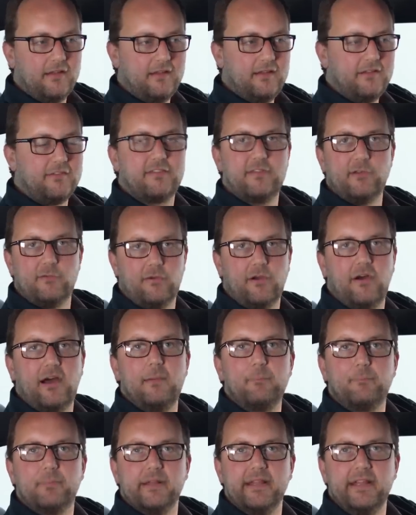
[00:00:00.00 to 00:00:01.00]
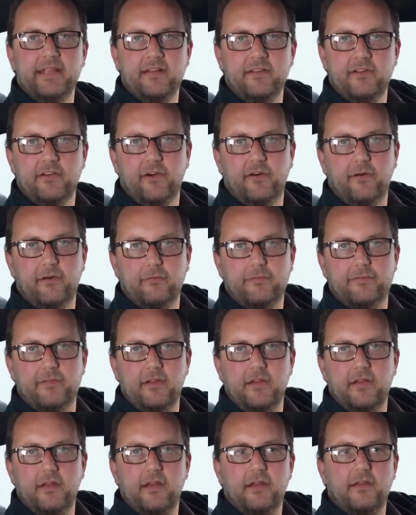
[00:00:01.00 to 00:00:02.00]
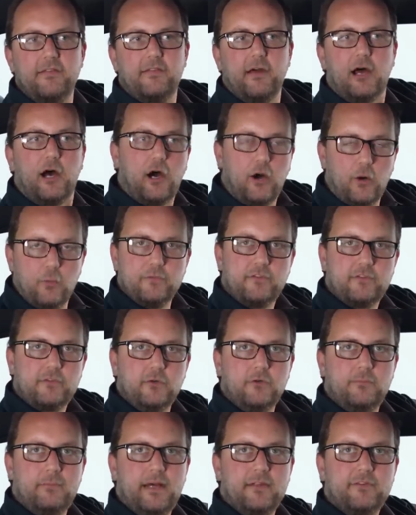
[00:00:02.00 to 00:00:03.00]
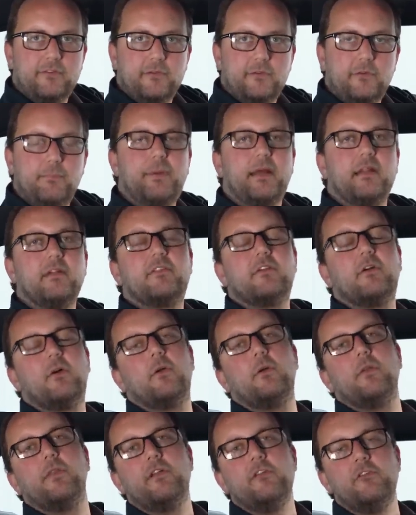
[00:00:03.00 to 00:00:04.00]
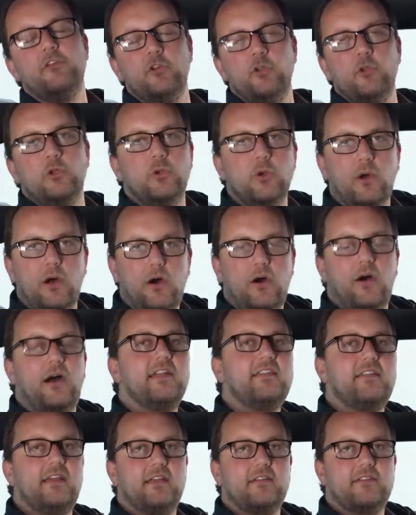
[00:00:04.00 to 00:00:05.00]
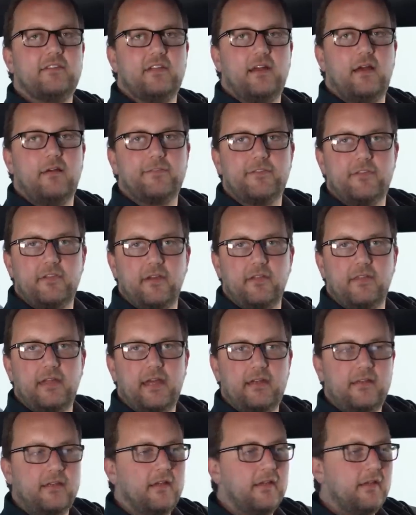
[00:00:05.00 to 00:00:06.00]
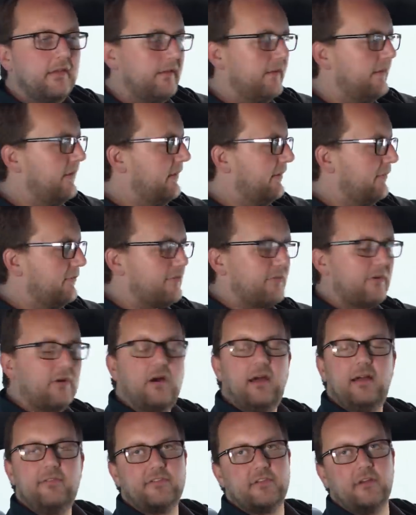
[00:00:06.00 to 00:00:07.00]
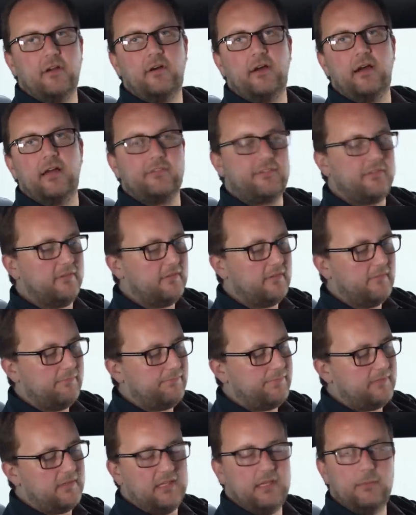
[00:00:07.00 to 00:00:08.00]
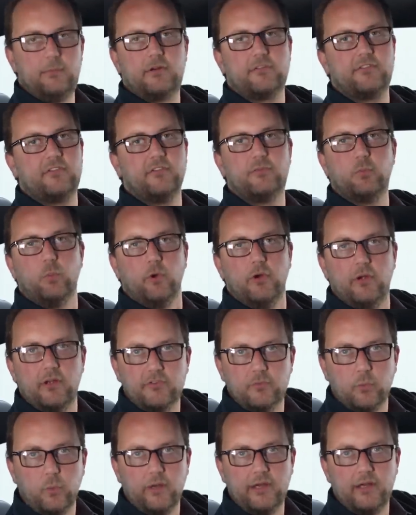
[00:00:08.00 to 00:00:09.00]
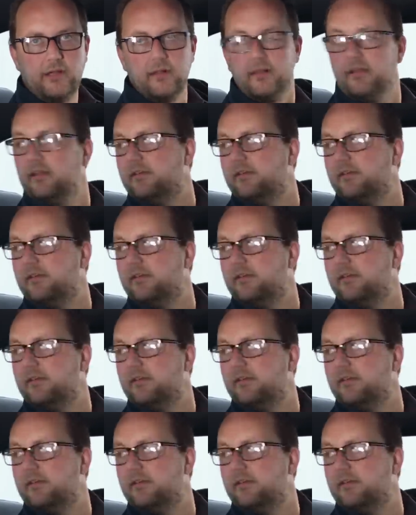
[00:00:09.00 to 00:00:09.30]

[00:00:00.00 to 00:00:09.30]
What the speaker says: It's the right blend of the old school muscle, but it's got all the new high-tech stuff so that it drives nice, the gearbox just works well,